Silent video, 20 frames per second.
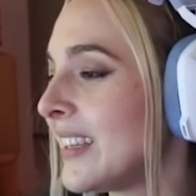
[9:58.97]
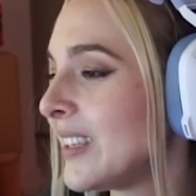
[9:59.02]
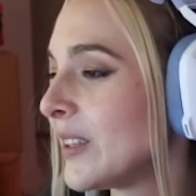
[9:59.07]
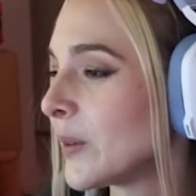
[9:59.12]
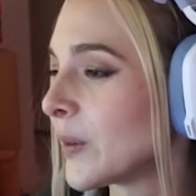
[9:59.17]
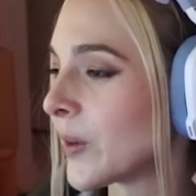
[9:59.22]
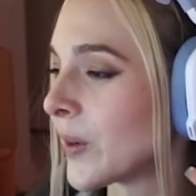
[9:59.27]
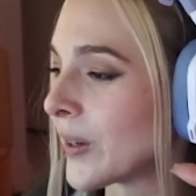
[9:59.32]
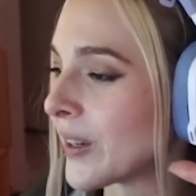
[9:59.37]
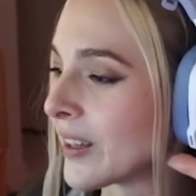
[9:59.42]

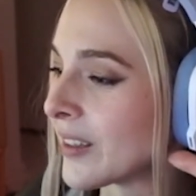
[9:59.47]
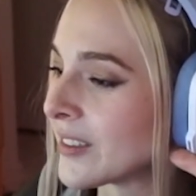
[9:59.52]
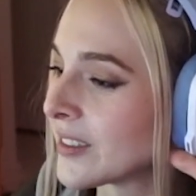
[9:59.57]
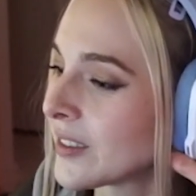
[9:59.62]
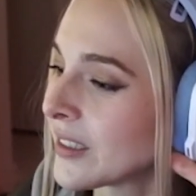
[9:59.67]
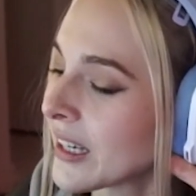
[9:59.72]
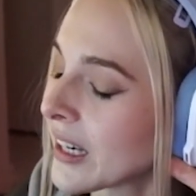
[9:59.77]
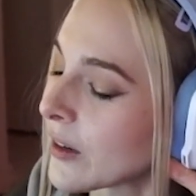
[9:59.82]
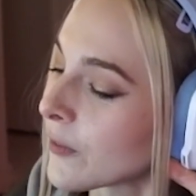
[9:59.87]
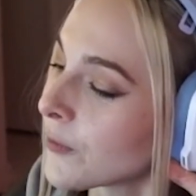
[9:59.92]
you, Order.
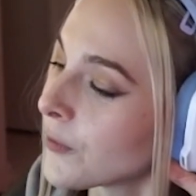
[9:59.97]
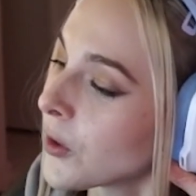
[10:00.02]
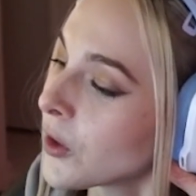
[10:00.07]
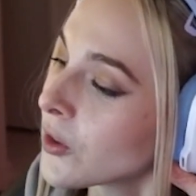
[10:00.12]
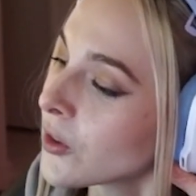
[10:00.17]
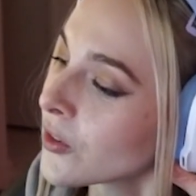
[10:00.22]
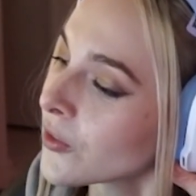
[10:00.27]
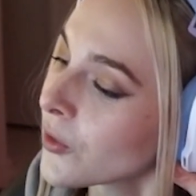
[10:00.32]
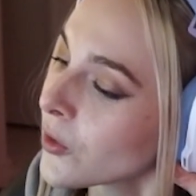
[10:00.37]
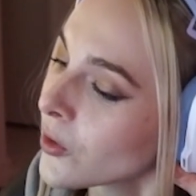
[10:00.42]
So yeah,
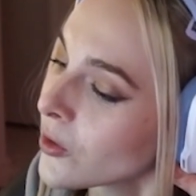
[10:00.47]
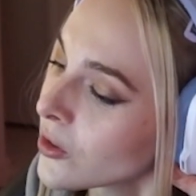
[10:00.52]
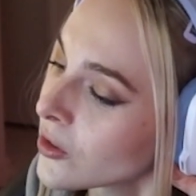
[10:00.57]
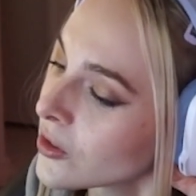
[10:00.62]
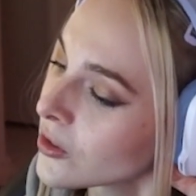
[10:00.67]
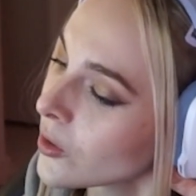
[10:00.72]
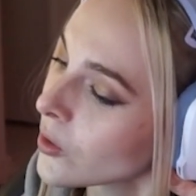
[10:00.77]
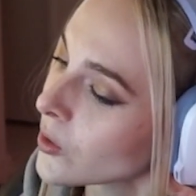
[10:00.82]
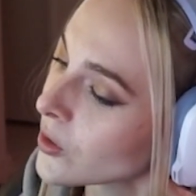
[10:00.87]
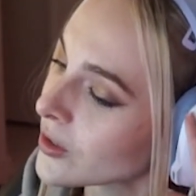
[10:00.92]
follow
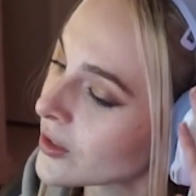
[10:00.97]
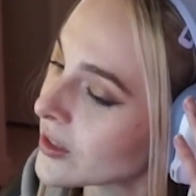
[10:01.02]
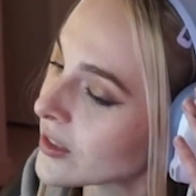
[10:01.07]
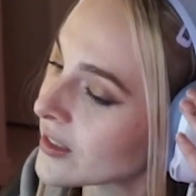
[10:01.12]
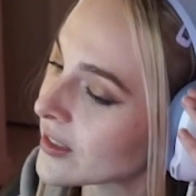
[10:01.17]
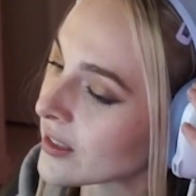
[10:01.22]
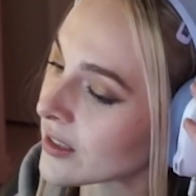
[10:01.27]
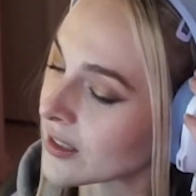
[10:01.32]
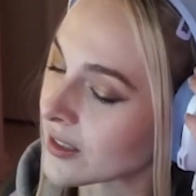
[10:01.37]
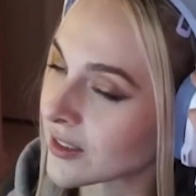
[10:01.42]

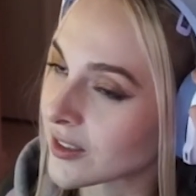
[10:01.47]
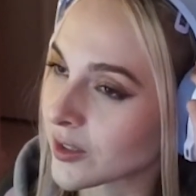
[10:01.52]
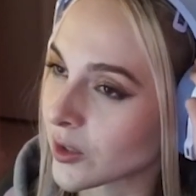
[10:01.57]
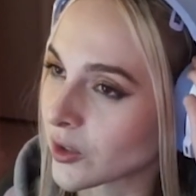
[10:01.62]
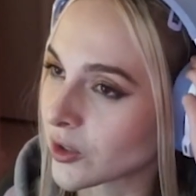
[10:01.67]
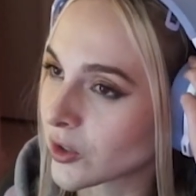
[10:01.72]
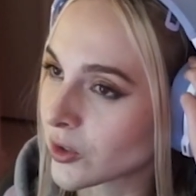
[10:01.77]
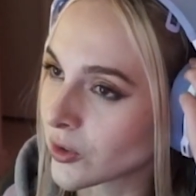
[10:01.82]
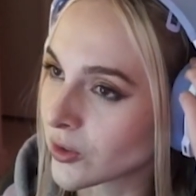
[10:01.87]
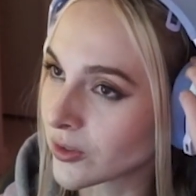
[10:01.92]
Order's
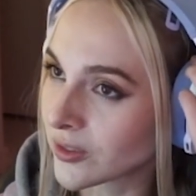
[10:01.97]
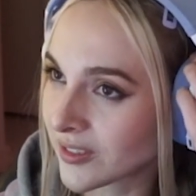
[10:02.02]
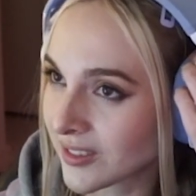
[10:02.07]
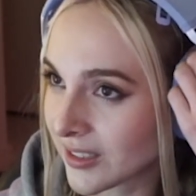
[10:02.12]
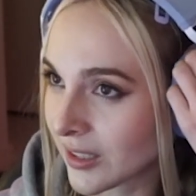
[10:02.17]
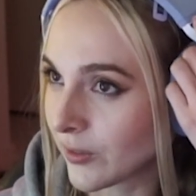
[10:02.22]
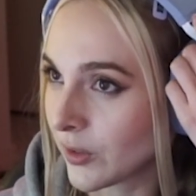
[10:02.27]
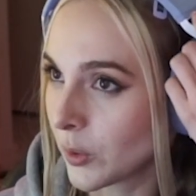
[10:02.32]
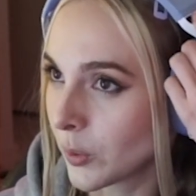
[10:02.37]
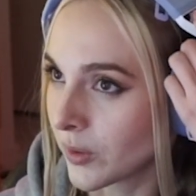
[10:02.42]

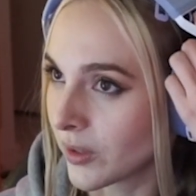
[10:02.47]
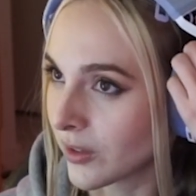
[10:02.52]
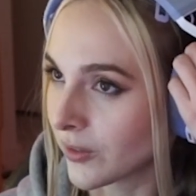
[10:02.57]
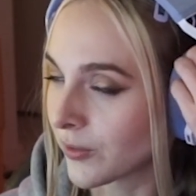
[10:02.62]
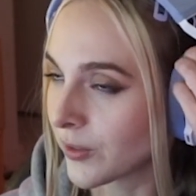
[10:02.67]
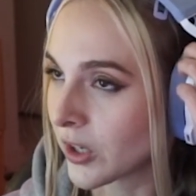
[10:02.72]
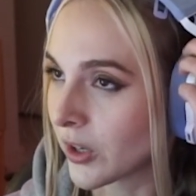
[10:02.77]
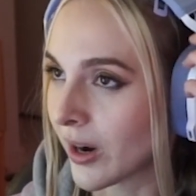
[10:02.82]
socials if you want to figure